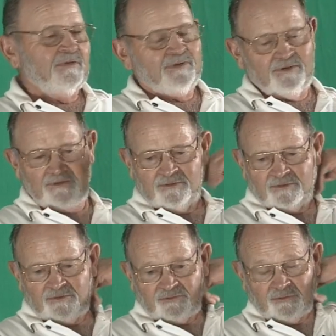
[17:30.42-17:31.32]

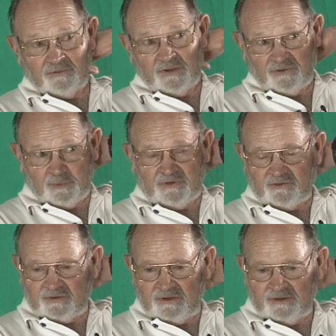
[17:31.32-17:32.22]
And uh, so that's
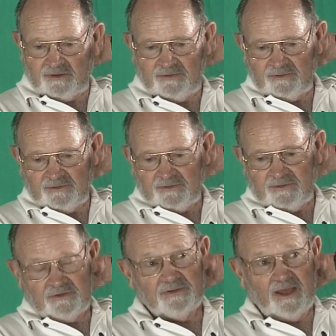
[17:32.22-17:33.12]
basically how I,
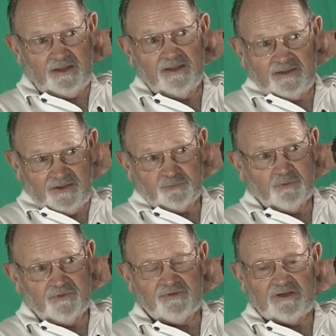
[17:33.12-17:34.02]
that uh, that's
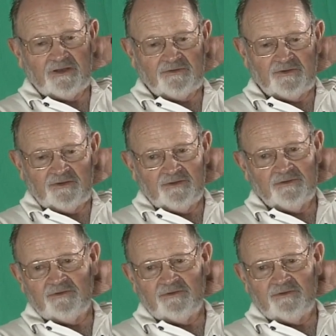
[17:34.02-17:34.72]
one thing I did.